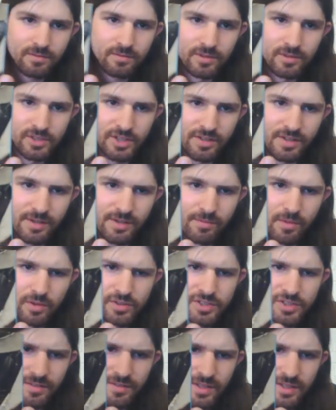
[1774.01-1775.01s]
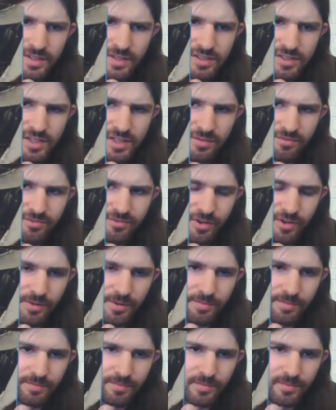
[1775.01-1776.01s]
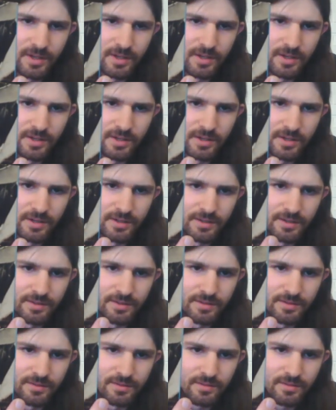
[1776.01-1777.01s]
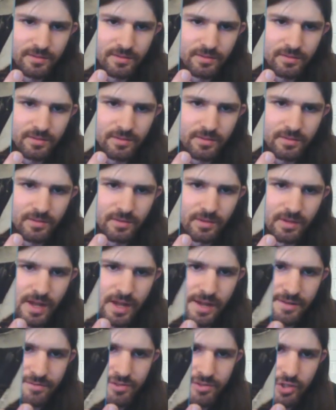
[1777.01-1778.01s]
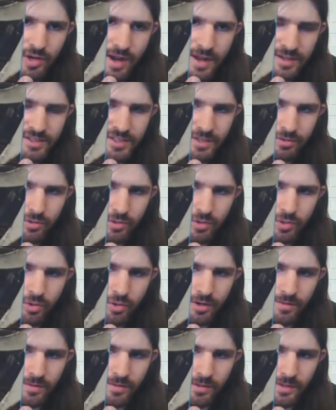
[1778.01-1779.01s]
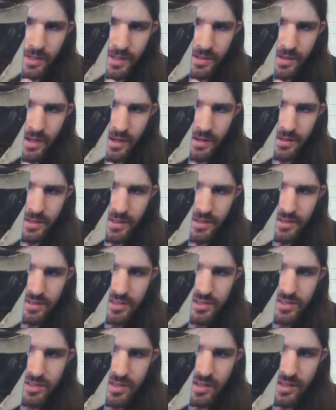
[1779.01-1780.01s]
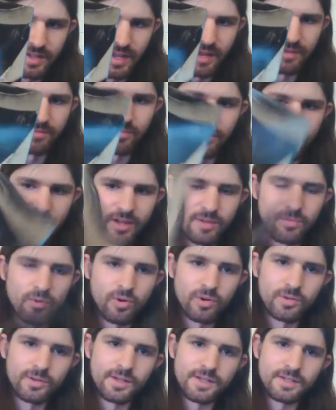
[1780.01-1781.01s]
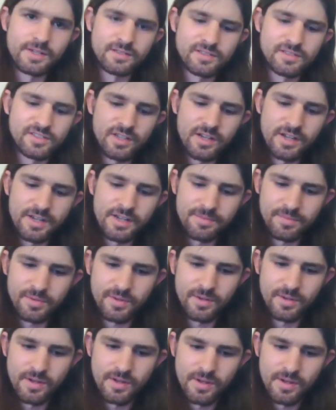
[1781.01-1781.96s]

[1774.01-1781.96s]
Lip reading: which I think most of these come from live tracks that were recorded in the late 90s, again with Hellborg, Lane, and Sipe.